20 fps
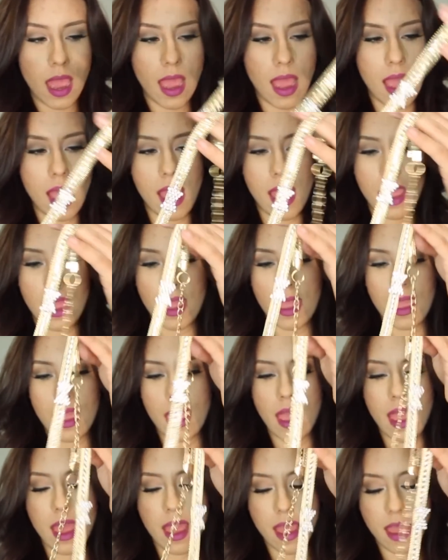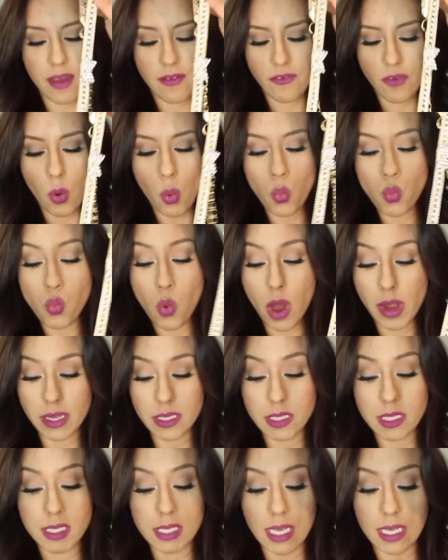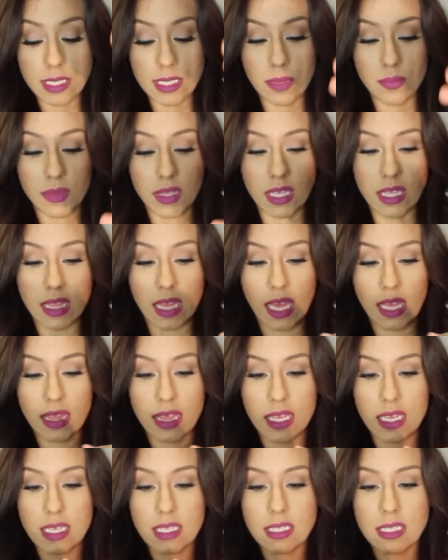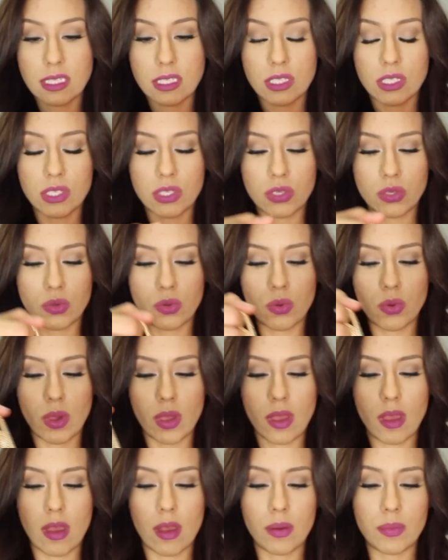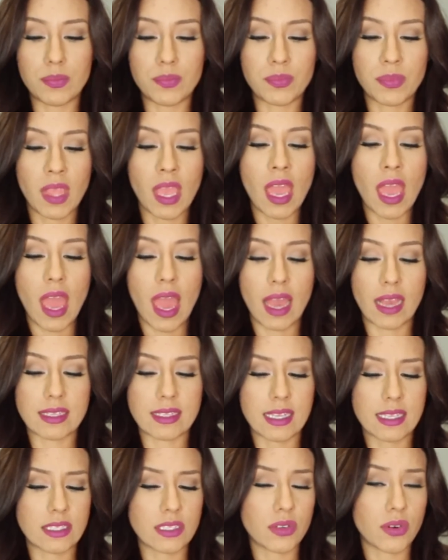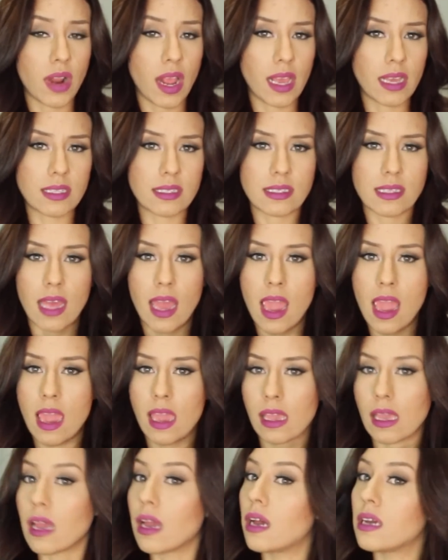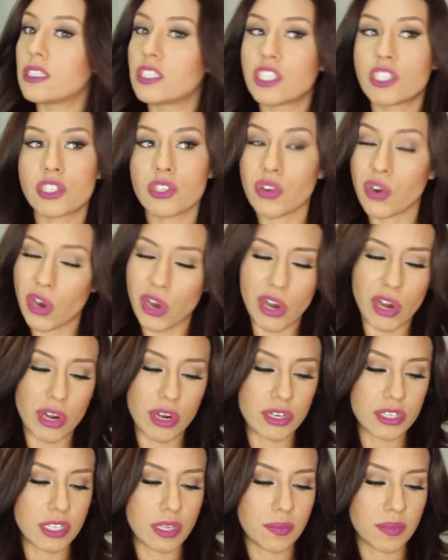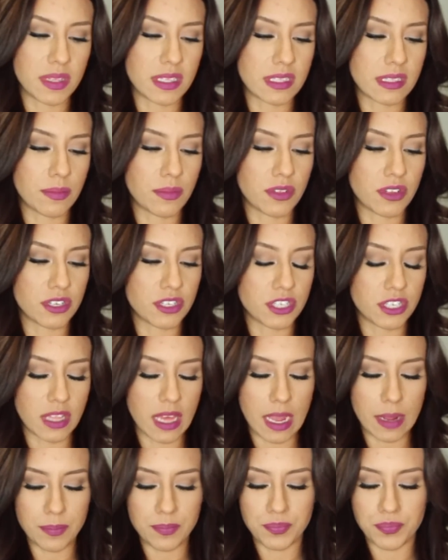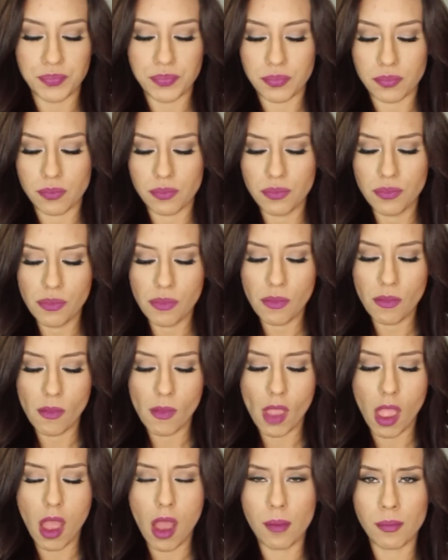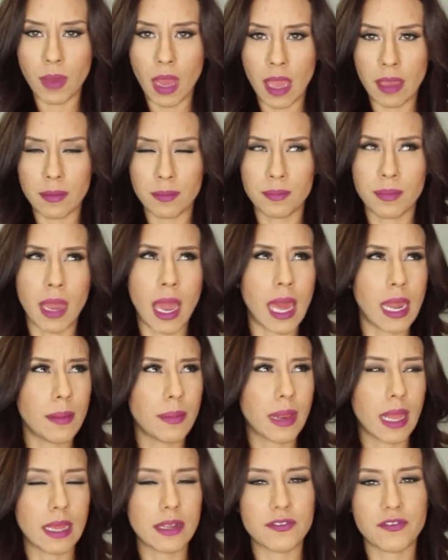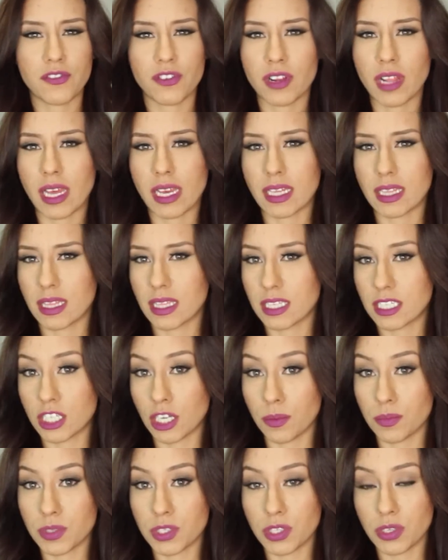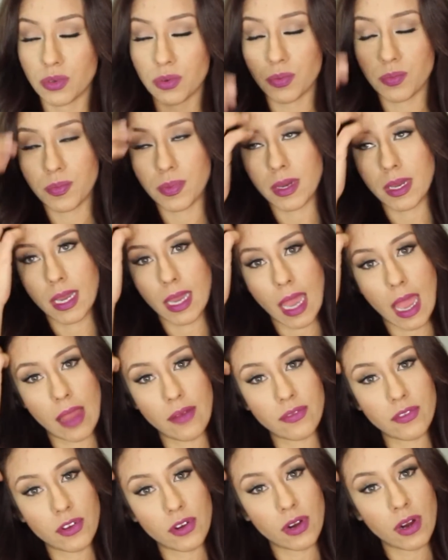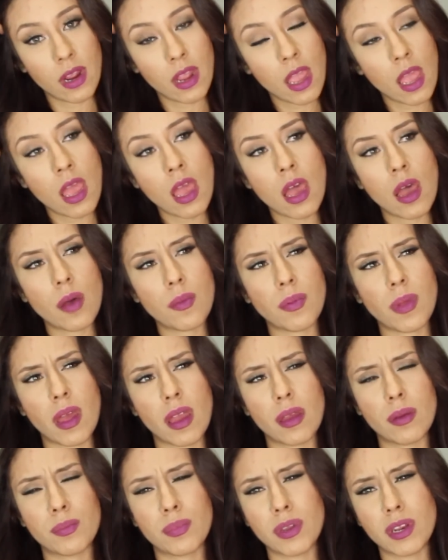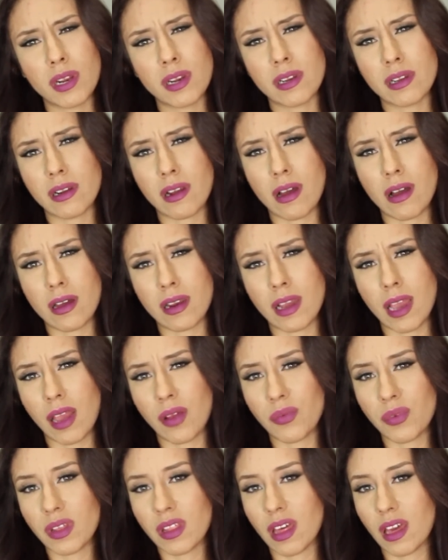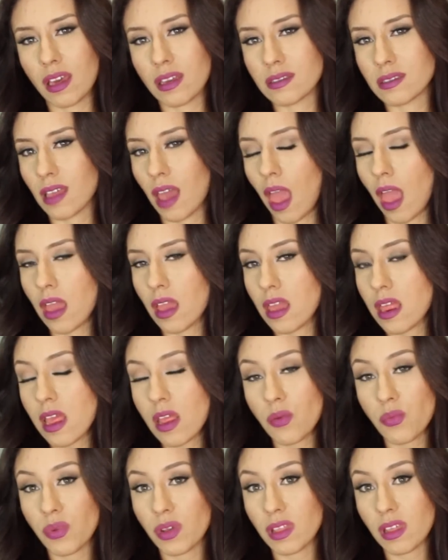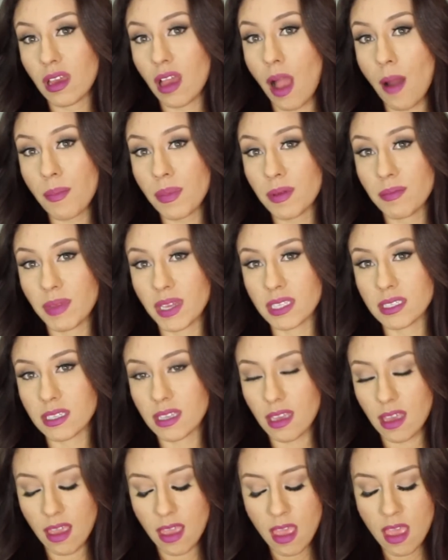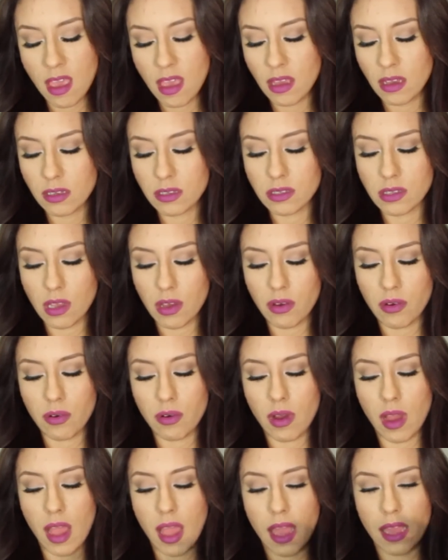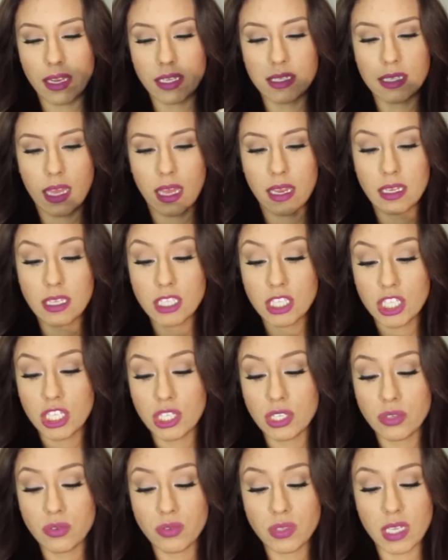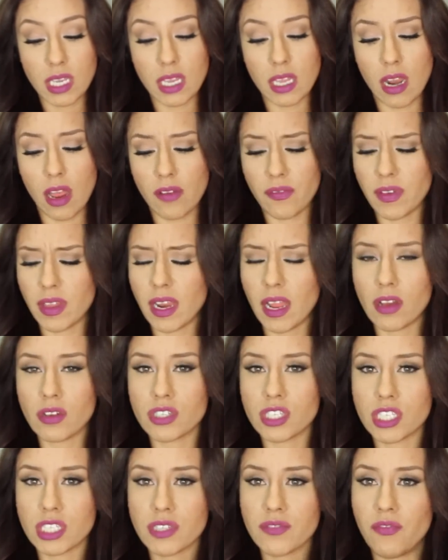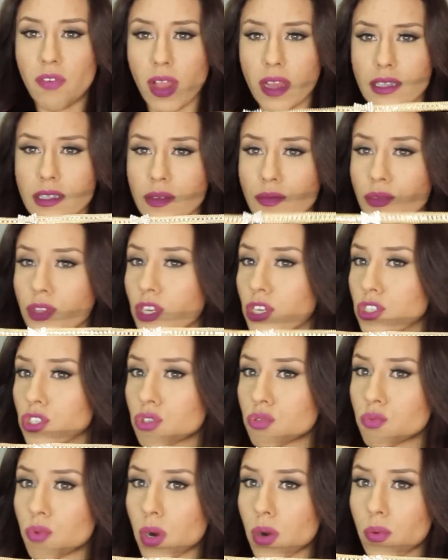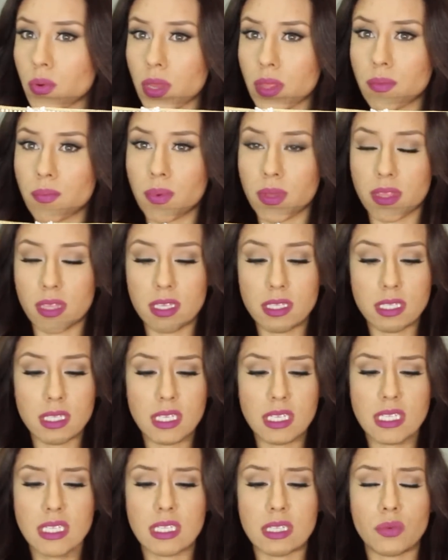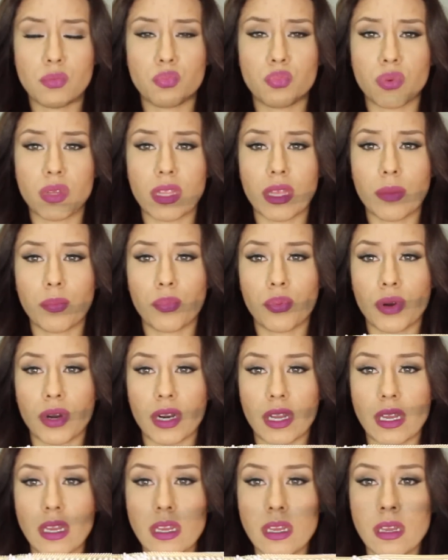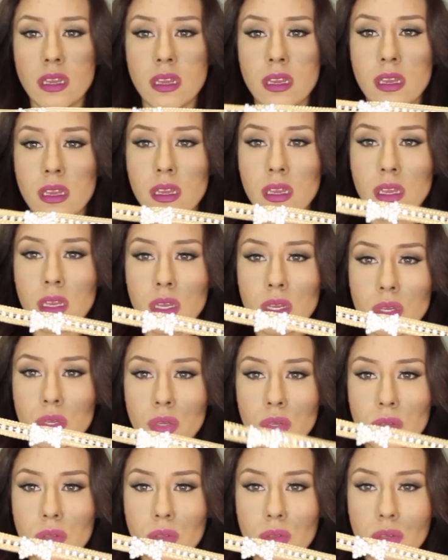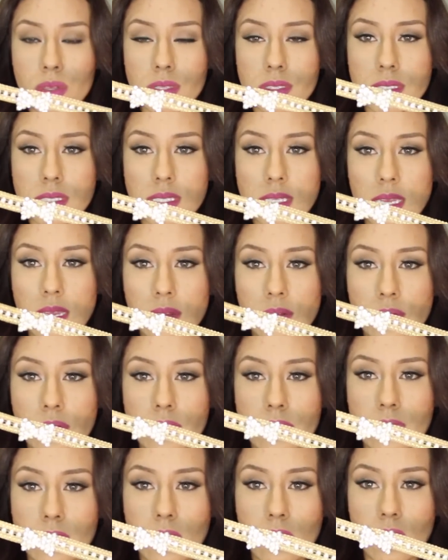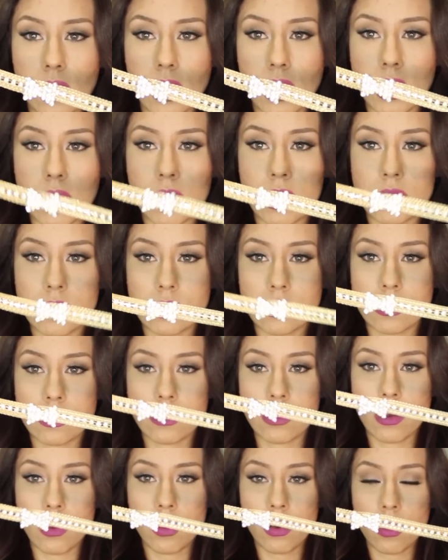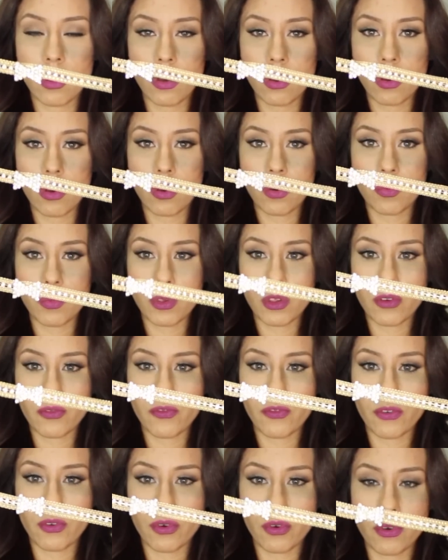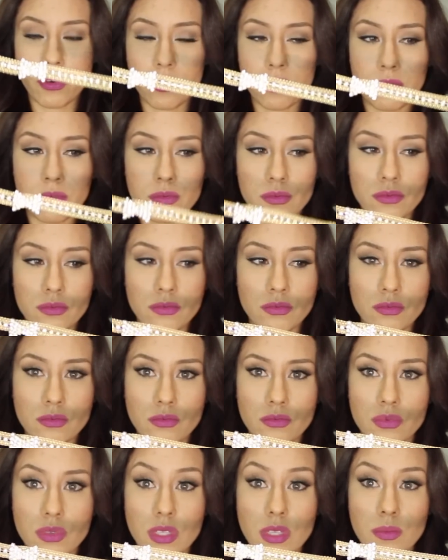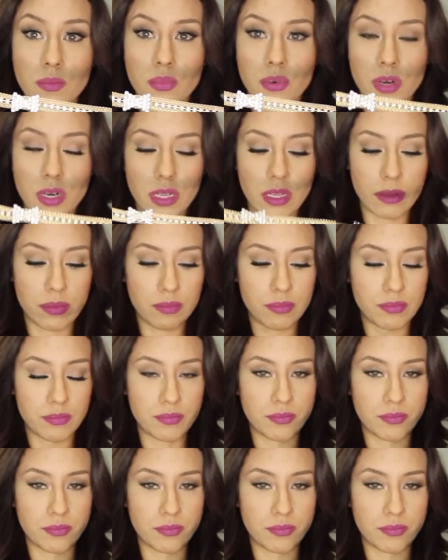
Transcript: I have wanted to get something like this to um, accessorize like a skirt or something similar to that um, I had it planned for like the jumpsuit but after putting it on I realized that it didn't really complement it so I decided to take it off and I'll just find something else to wear with but this is really pretty you can see it right there it is so beautiful really pretty